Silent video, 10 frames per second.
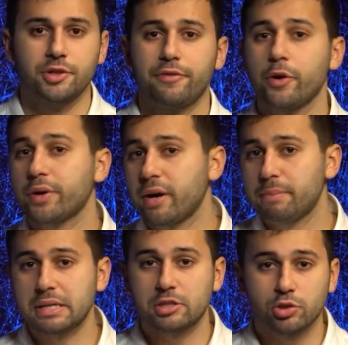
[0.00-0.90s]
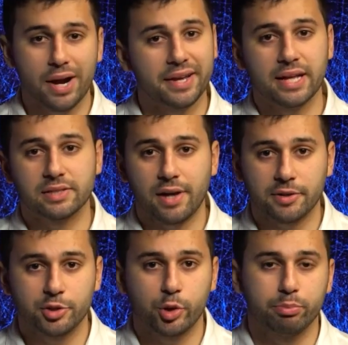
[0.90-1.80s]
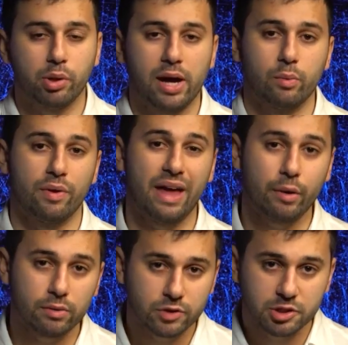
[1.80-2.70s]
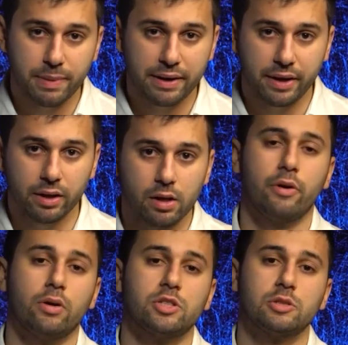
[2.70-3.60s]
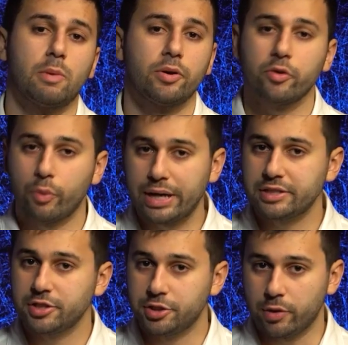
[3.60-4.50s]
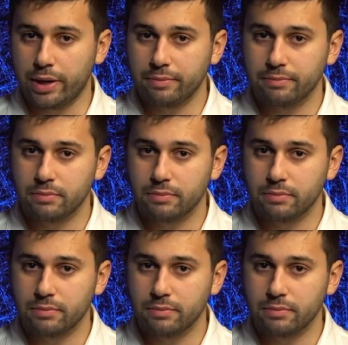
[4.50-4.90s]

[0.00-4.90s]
So if your company is trying to get SOC 2 compliant without overspending, there are smarter ways to do it.